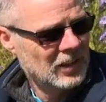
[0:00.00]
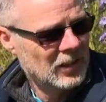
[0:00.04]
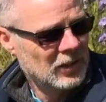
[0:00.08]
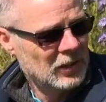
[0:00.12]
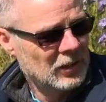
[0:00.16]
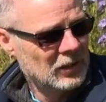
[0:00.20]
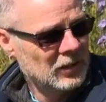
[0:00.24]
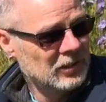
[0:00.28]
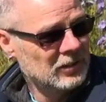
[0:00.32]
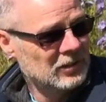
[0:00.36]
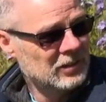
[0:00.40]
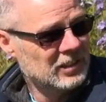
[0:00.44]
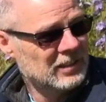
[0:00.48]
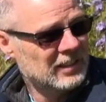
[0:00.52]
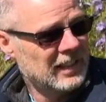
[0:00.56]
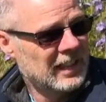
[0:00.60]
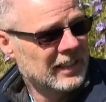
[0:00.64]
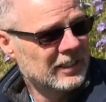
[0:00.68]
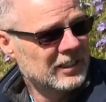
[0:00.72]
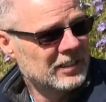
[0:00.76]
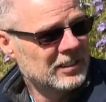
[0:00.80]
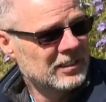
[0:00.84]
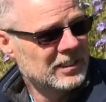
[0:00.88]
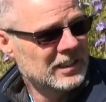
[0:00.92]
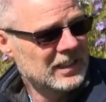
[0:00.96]
or you can just let
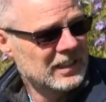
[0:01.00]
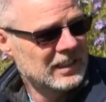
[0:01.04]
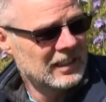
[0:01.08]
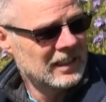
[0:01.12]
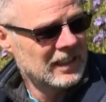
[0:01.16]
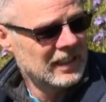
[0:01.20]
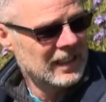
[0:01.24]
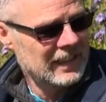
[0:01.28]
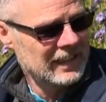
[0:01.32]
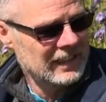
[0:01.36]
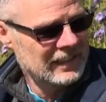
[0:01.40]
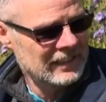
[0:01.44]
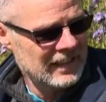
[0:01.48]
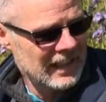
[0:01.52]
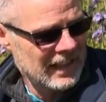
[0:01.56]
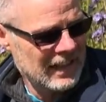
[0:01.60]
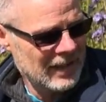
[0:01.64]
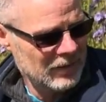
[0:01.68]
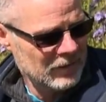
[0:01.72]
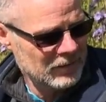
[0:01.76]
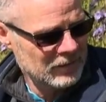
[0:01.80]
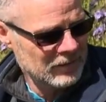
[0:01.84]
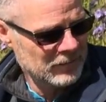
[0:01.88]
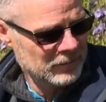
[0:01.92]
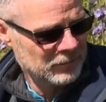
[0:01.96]
the seed lay
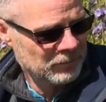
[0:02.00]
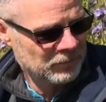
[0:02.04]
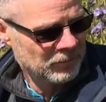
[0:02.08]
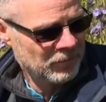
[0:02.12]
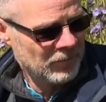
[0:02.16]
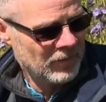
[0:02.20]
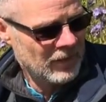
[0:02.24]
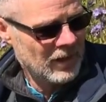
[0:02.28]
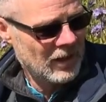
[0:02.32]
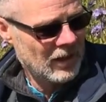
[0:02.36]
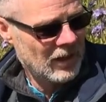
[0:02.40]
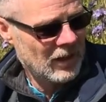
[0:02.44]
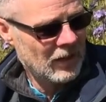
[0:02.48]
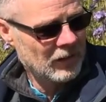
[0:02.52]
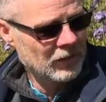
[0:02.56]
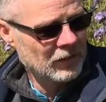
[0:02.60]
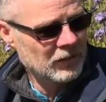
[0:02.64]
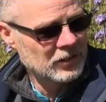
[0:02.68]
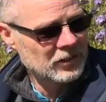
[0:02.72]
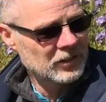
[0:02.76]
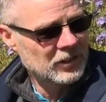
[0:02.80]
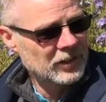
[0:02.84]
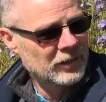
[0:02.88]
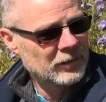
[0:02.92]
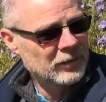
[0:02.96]
down on the
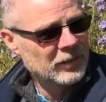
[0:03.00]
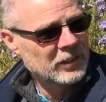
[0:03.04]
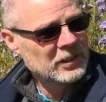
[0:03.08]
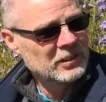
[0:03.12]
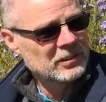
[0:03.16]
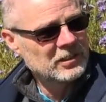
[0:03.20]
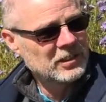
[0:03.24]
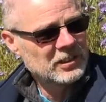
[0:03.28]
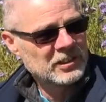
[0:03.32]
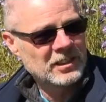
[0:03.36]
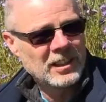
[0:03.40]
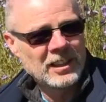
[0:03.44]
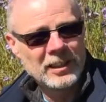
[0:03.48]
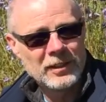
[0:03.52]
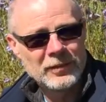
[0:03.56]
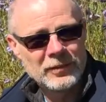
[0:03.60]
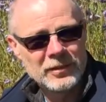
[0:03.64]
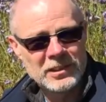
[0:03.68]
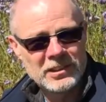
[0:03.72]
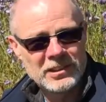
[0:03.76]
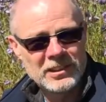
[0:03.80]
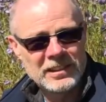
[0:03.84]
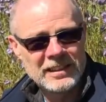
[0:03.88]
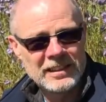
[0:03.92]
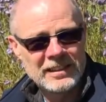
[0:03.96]
surface just cut the
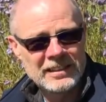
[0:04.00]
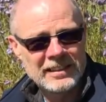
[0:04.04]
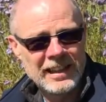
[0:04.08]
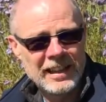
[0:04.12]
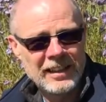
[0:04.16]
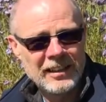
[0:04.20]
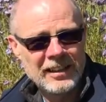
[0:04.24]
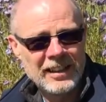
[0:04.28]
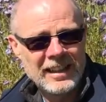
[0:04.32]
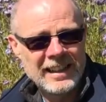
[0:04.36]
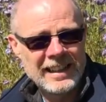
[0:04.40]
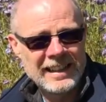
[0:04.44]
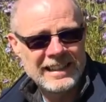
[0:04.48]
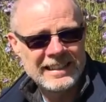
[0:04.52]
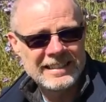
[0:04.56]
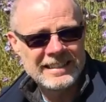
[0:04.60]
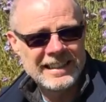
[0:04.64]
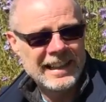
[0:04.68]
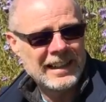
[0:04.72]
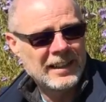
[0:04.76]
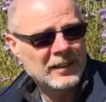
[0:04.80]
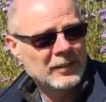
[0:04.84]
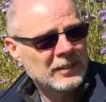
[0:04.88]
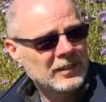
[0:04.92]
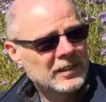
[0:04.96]
phacelia down and lay it
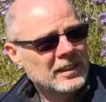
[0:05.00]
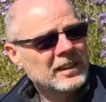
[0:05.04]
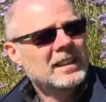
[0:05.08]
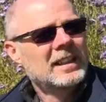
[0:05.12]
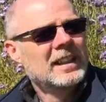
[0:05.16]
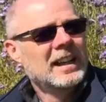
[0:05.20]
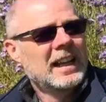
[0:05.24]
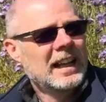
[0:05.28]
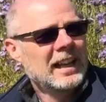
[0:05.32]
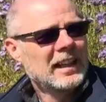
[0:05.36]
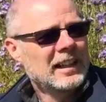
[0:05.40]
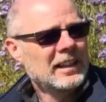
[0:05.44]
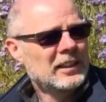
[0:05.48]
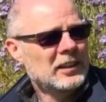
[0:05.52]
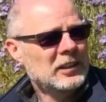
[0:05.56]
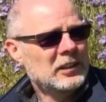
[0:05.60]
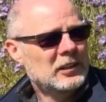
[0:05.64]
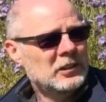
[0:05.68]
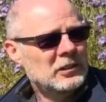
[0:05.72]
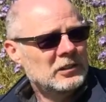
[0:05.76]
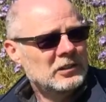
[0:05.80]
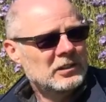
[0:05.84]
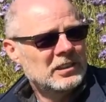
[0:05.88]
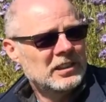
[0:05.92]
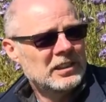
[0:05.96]
down and then a
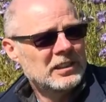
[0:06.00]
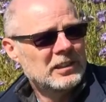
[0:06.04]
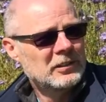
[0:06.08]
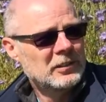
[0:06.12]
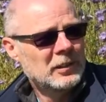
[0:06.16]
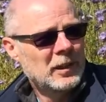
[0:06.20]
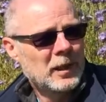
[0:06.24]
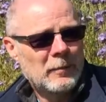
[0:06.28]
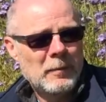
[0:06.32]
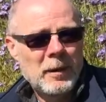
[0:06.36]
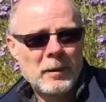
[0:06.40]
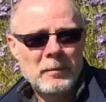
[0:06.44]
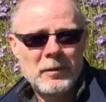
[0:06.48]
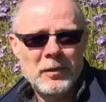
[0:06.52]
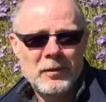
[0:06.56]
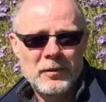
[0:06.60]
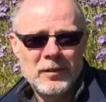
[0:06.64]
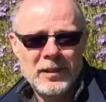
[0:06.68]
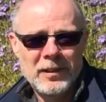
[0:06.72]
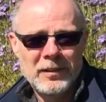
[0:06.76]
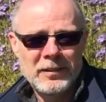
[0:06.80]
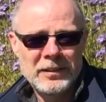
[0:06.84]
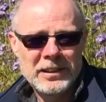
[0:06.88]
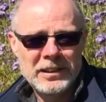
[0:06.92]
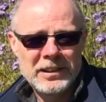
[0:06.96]
new seed will come up the
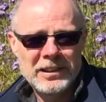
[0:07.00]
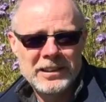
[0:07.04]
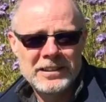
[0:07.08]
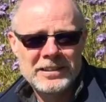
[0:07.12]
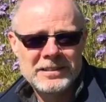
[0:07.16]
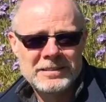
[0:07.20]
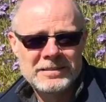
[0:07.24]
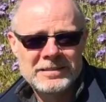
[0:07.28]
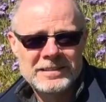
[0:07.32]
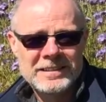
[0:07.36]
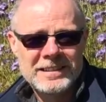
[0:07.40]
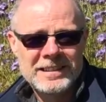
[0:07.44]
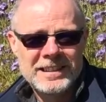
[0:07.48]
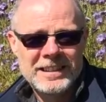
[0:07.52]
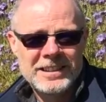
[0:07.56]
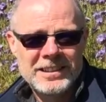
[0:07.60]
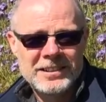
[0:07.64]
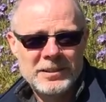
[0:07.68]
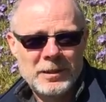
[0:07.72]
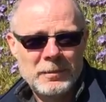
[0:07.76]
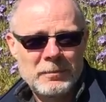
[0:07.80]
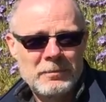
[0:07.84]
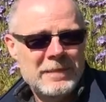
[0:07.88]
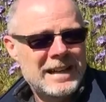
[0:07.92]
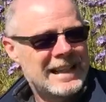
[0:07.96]
following year
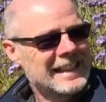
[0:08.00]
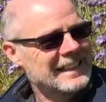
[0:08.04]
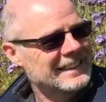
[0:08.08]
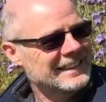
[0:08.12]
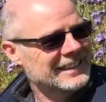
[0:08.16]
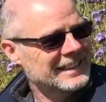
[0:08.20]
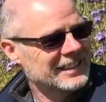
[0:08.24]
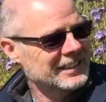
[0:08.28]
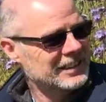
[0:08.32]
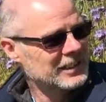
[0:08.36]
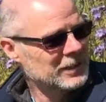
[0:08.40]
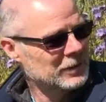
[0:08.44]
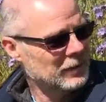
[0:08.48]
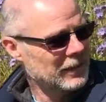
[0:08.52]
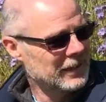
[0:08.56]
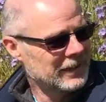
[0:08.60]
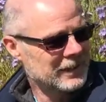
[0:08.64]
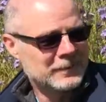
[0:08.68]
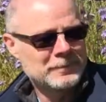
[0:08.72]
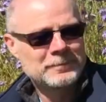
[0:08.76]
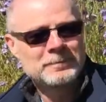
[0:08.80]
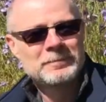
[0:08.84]
it's an amazing it, display